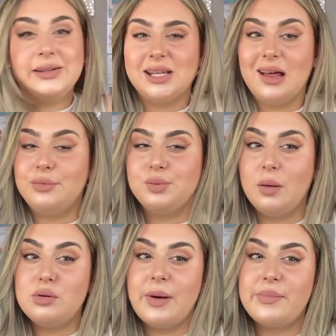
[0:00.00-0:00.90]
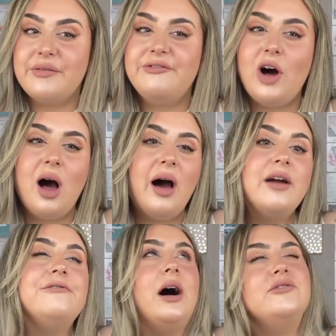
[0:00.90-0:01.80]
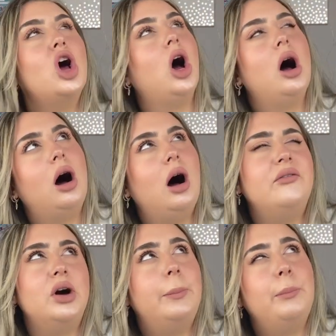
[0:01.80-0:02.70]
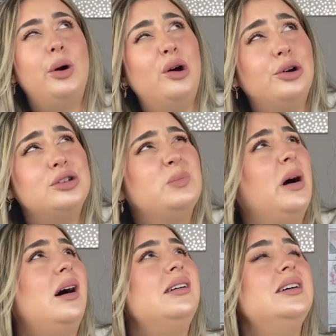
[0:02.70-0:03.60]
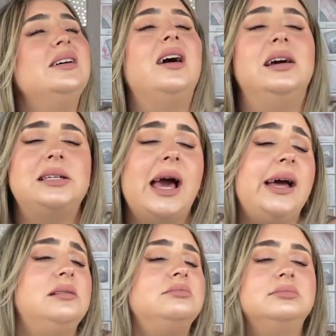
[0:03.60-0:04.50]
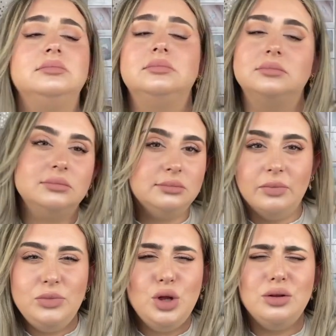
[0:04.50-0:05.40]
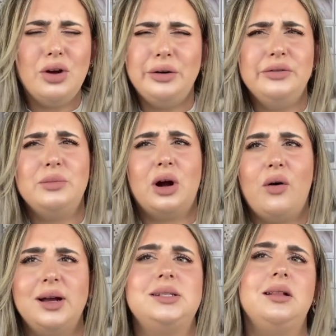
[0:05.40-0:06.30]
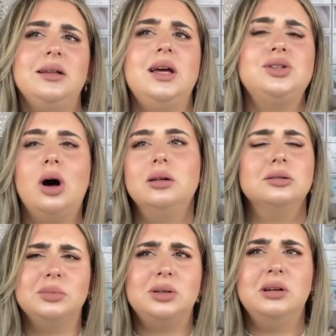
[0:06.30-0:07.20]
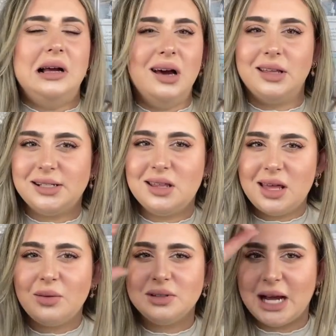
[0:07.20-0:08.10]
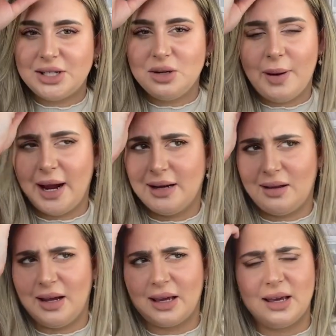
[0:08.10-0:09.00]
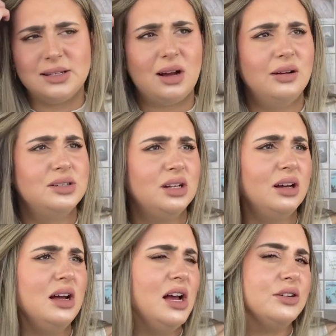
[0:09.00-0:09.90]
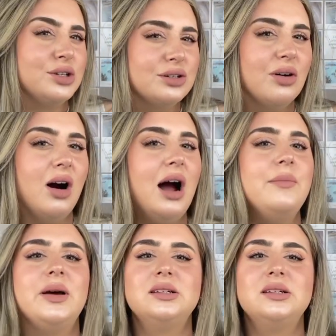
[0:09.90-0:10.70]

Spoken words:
I'd say that was probably maybe a 5, 5.5 at a push, but again, none of them are crazy, like they're tolerable. That's the thing with tattoo pain, like it's hard to describe.